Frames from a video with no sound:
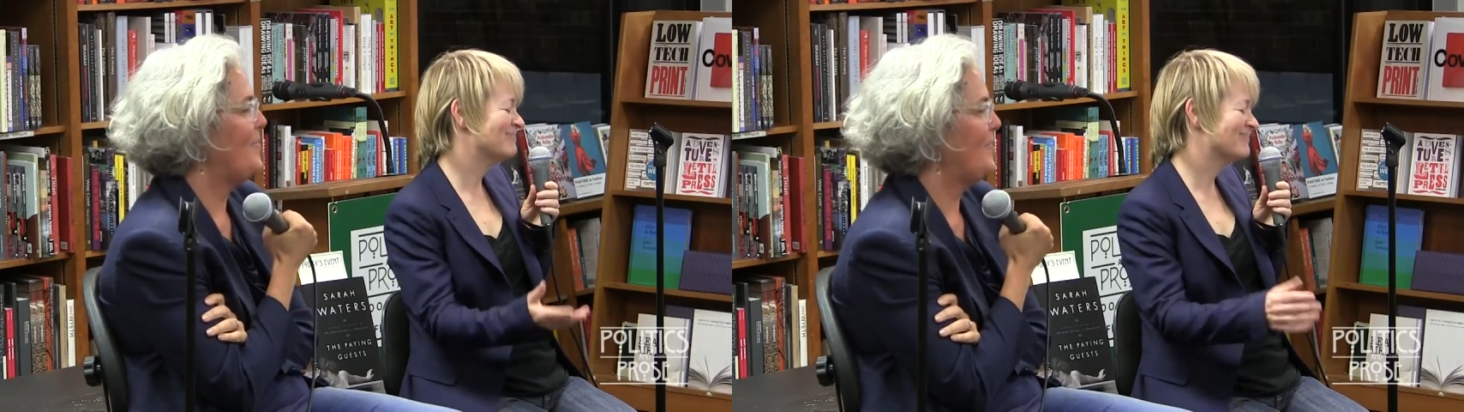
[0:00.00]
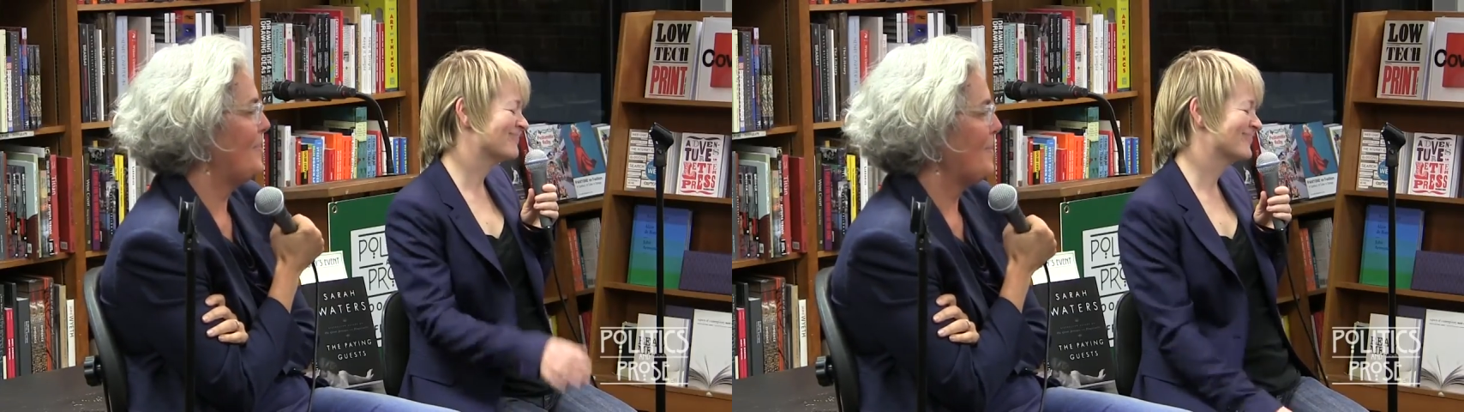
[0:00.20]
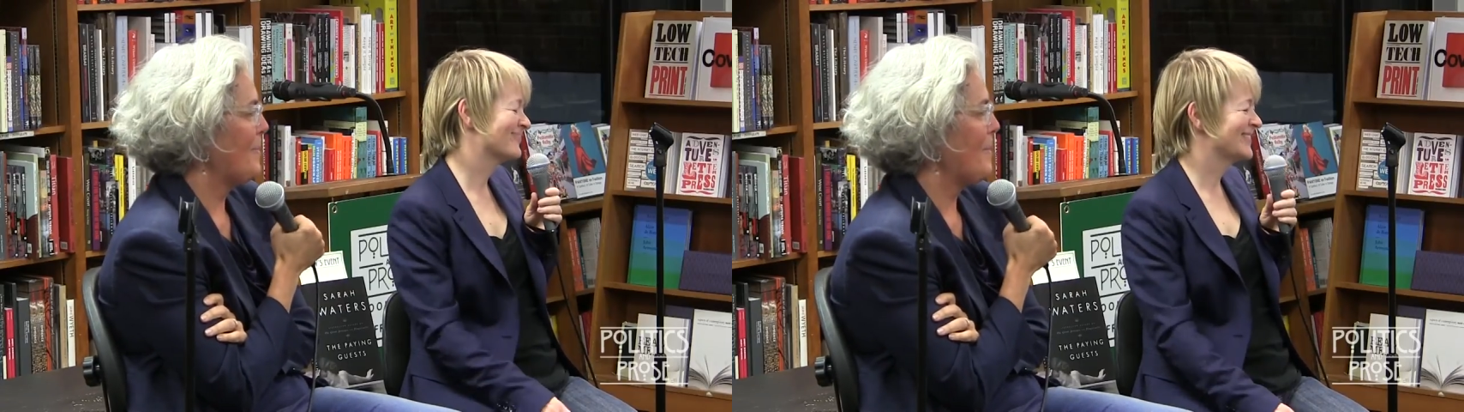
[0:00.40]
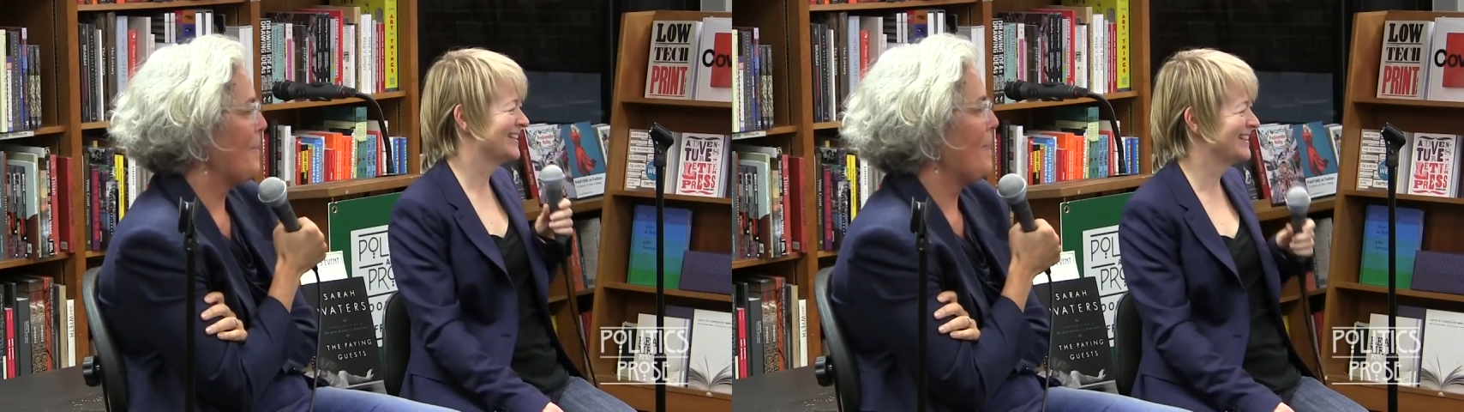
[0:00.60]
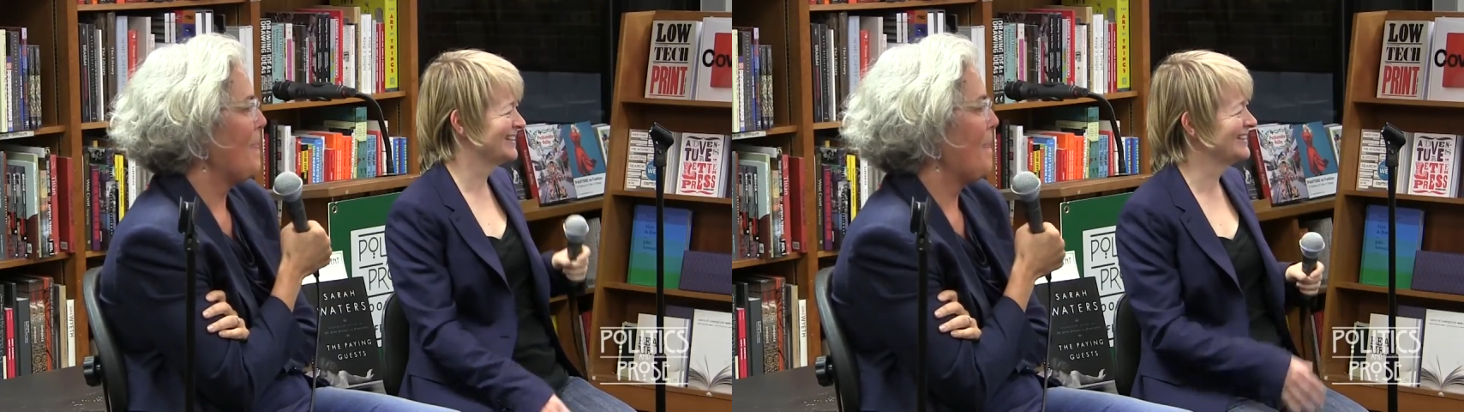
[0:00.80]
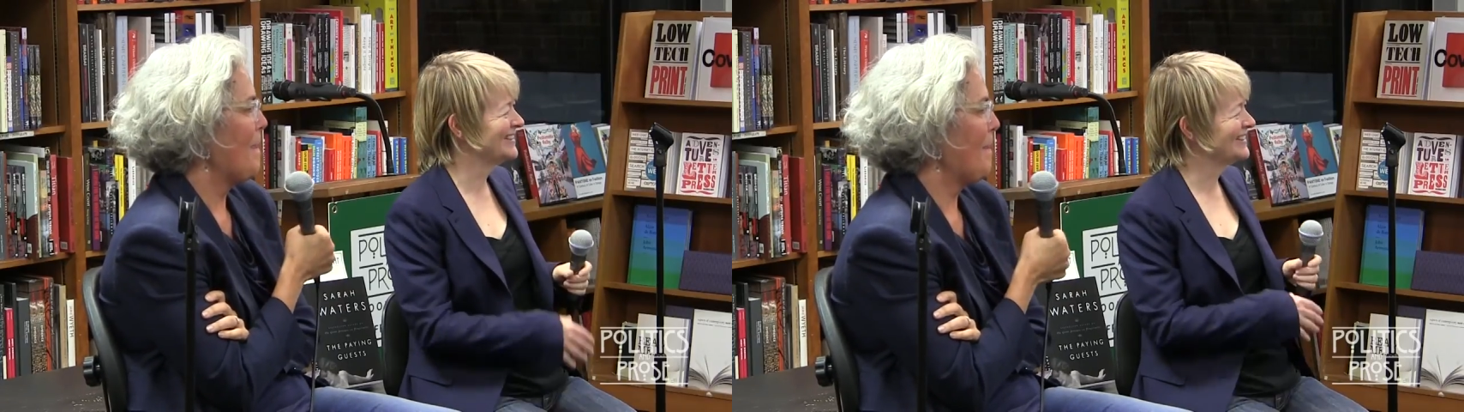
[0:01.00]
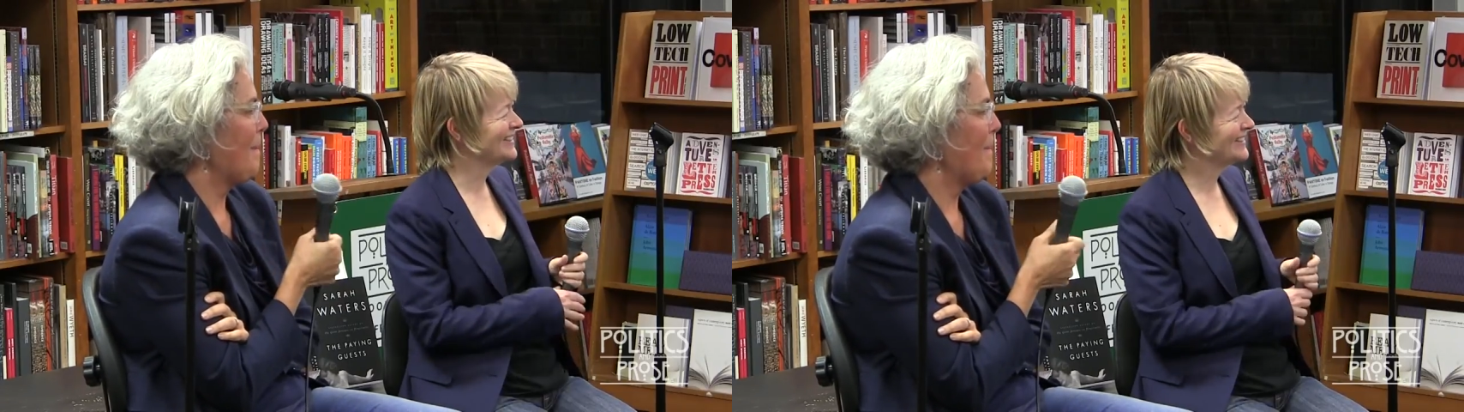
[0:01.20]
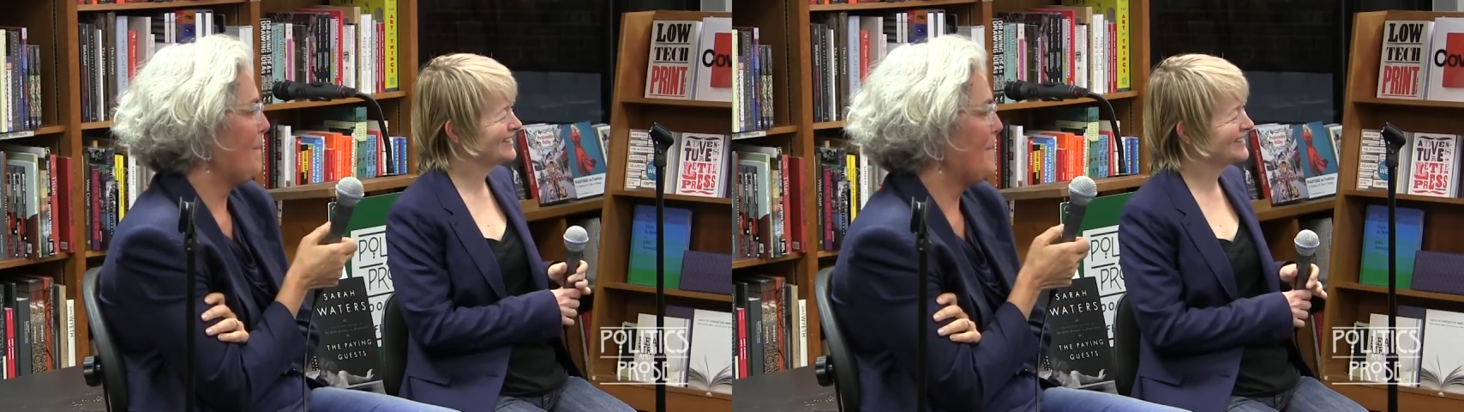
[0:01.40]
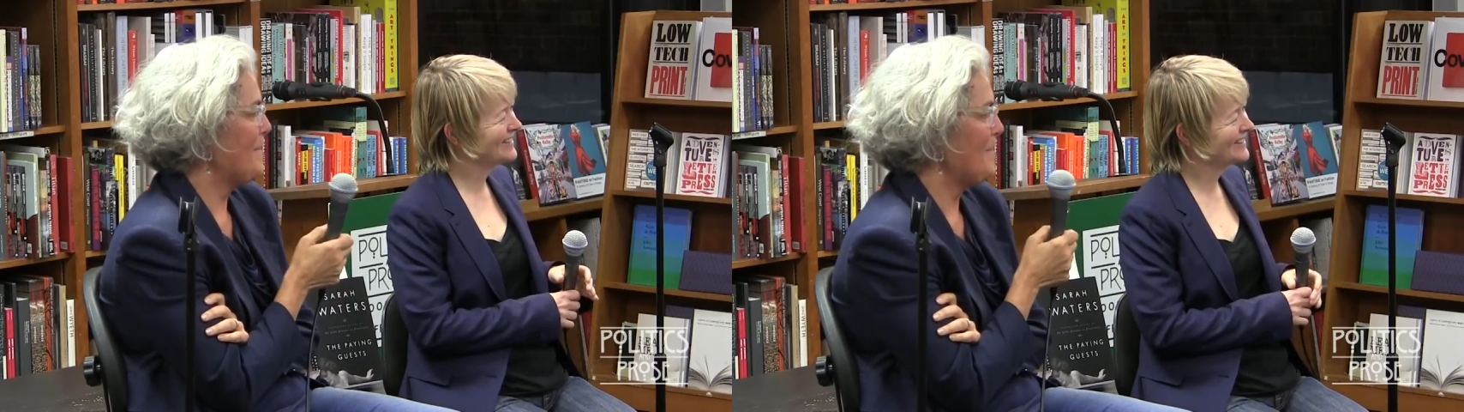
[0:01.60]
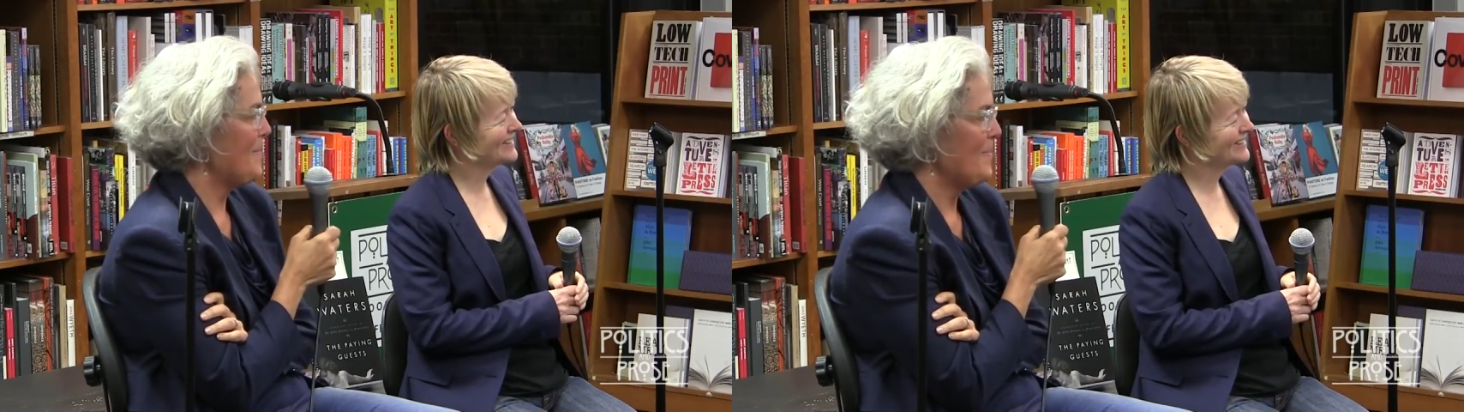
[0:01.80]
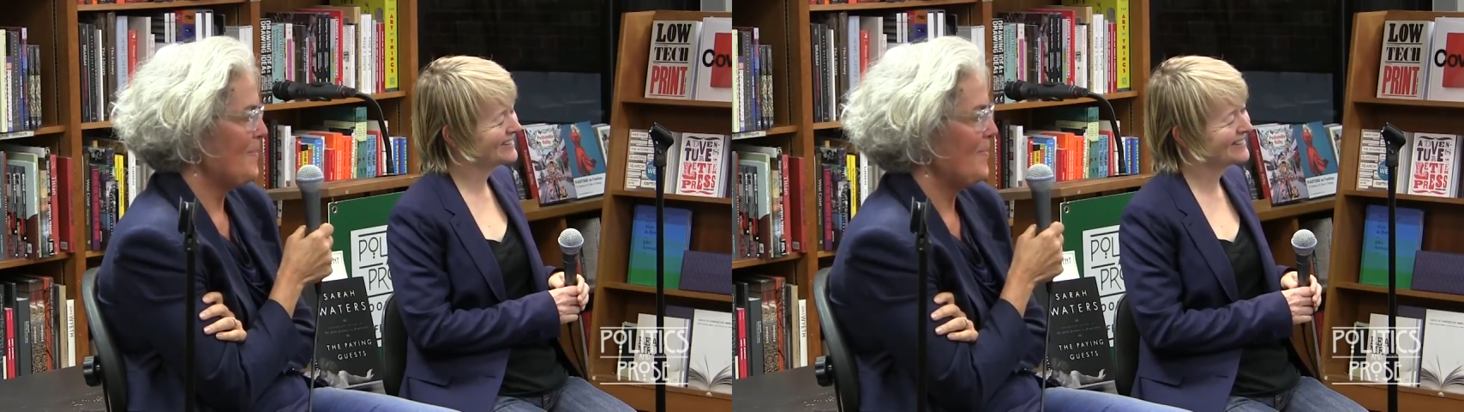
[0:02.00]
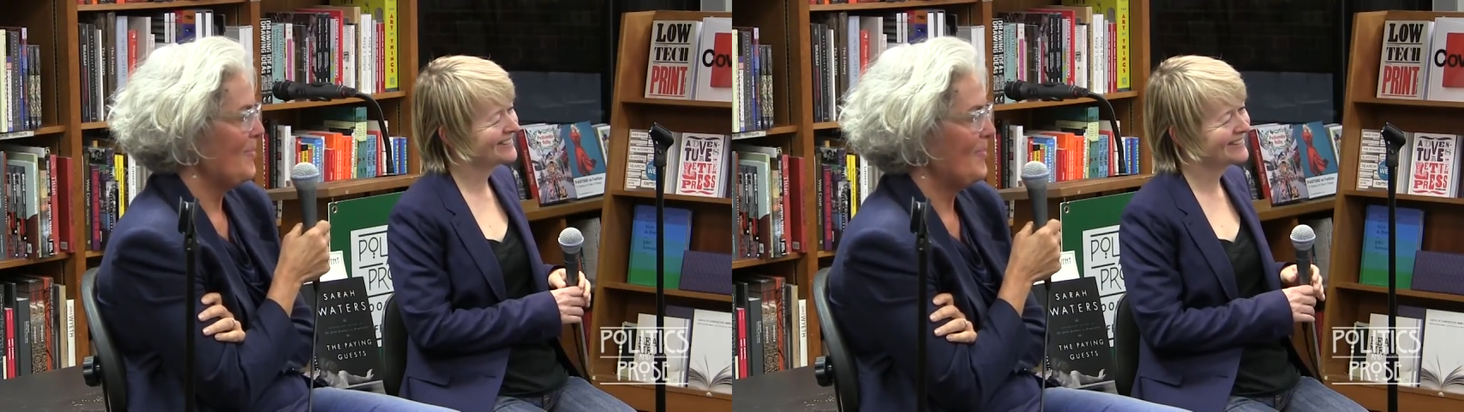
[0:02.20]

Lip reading: Nothing is said.